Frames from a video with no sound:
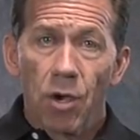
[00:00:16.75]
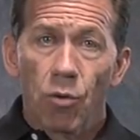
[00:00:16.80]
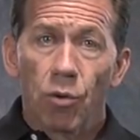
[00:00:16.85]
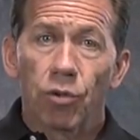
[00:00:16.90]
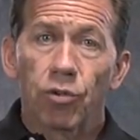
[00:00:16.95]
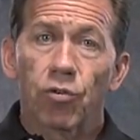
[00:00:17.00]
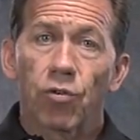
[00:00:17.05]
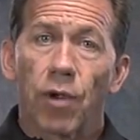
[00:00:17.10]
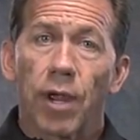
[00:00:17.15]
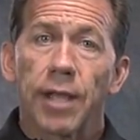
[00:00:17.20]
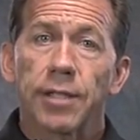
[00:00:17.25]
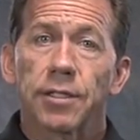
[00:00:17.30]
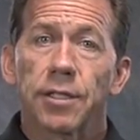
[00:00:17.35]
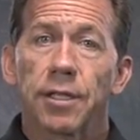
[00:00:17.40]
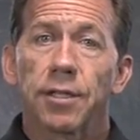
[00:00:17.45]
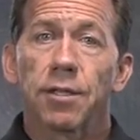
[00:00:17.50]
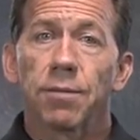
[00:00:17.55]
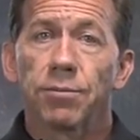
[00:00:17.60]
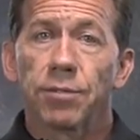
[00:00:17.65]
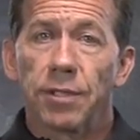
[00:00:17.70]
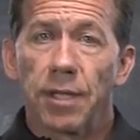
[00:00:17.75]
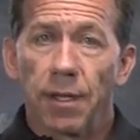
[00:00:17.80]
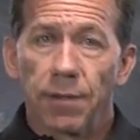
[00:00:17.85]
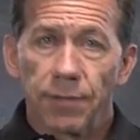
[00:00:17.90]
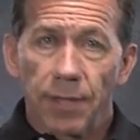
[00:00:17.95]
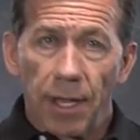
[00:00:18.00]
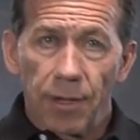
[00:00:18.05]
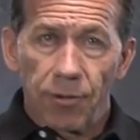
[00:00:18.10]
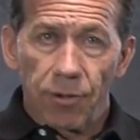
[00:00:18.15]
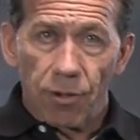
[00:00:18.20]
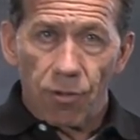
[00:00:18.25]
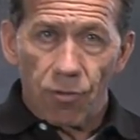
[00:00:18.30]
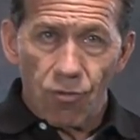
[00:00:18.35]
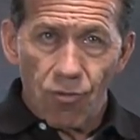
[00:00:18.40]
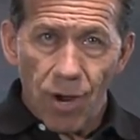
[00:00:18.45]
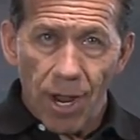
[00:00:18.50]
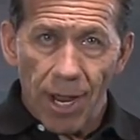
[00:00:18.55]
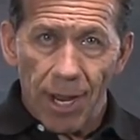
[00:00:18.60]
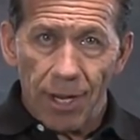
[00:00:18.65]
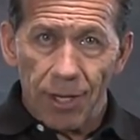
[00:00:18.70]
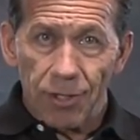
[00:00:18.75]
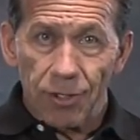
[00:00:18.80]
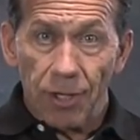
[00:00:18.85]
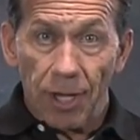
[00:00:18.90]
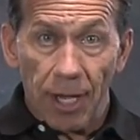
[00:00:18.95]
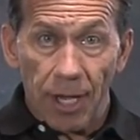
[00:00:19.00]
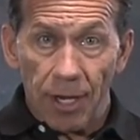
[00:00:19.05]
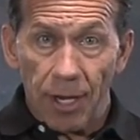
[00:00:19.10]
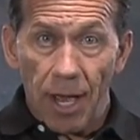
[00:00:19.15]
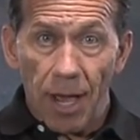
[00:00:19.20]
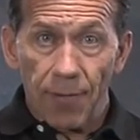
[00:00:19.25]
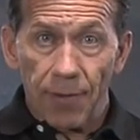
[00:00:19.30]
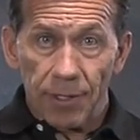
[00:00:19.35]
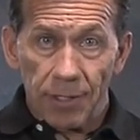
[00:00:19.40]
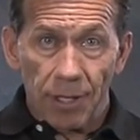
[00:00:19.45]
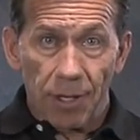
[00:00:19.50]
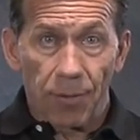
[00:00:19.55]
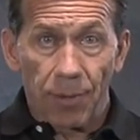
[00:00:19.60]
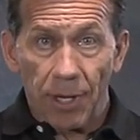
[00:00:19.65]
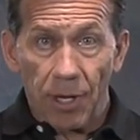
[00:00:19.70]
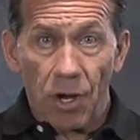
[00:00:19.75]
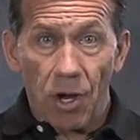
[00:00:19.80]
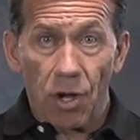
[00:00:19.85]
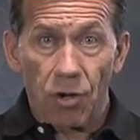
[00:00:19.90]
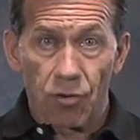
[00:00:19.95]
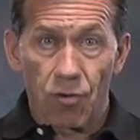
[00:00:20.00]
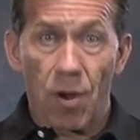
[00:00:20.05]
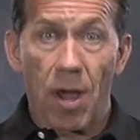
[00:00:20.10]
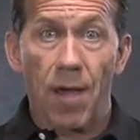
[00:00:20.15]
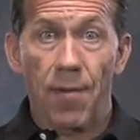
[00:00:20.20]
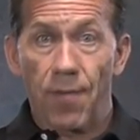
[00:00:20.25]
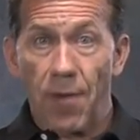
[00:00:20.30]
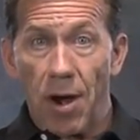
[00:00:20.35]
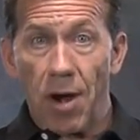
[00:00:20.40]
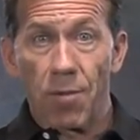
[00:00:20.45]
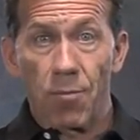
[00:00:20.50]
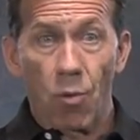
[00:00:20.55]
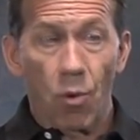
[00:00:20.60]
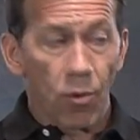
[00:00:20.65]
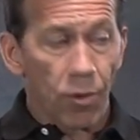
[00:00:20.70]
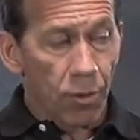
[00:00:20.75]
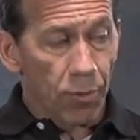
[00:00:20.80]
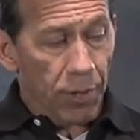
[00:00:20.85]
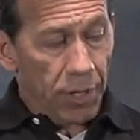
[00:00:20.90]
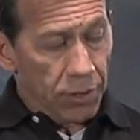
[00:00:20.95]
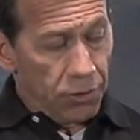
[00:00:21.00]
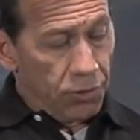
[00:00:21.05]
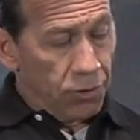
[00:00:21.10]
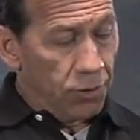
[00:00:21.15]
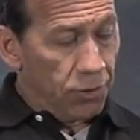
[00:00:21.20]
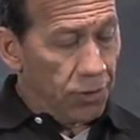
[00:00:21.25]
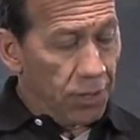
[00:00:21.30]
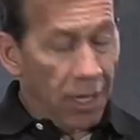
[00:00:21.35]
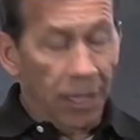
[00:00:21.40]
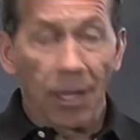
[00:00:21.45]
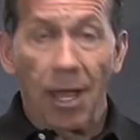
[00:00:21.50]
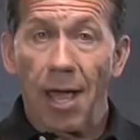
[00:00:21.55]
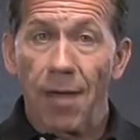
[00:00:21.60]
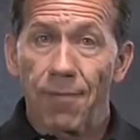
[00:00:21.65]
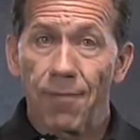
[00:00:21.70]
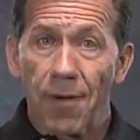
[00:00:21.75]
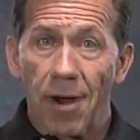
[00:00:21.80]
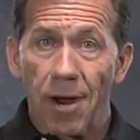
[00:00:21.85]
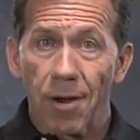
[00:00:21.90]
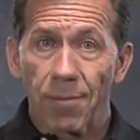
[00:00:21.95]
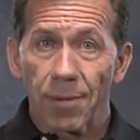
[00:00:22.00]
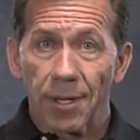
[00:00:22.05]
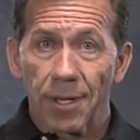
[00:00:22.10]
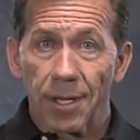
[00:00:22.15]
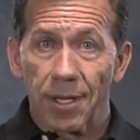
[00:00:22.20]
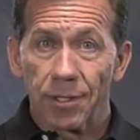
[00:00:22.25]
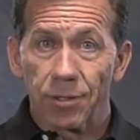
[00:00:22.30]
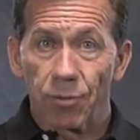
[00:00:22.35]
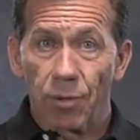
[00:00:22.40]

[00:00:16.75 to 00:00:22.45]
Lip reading: will translate themselves out to the range, and obviously we can all dry fire more than we can shoot live fire because,